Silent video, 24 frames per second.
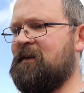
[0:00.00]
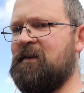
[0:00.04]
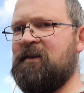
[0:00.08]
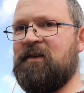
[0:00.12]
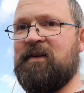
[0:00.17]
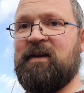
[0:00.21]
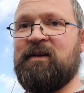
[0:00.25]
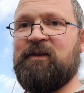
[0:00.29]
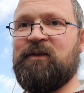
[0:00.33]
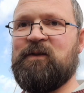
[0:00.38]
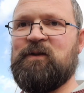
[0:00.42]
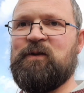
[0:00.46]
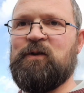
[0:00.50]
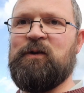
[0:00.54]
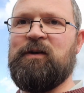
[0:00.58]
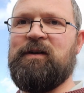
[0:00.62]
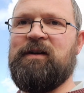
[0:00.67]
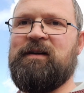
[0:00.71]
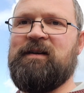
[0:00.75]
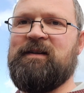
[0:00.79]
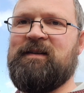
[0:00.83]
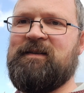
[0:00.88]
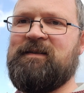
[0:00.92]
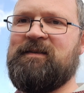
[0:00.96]
thanks for
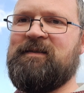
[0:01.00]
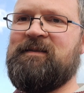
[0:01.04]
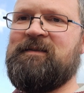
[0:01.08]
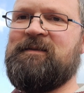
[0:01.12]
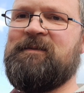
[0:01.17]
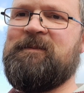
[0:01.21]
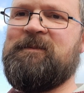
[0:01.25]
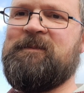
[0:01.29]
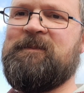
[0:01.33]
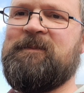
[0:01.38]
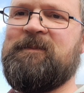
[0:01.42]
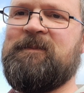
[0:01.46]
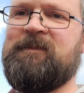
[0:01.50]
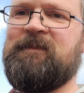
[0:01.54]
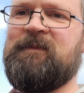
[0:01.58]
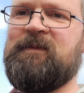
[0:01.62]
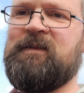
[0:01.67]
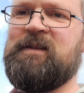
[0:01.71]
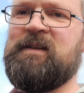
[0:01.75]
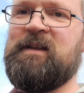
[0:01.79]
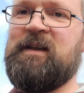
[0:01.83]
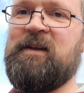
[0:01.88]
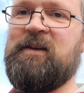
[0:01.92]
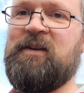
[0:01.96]
joining
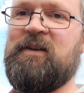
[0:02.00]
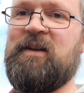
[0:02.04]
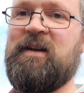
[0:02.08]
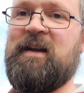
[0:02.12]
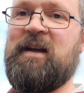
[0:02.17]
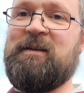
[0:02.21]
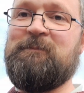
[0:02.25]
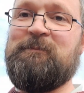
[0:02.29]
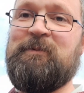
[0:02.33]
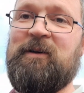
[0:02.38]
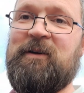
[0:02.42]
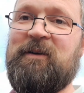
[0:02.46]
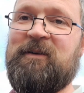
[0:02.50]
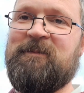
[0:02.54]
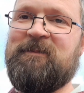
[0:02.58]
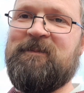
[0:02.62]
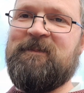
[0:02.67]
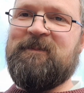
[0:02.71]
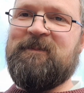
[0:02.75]
see you on the next part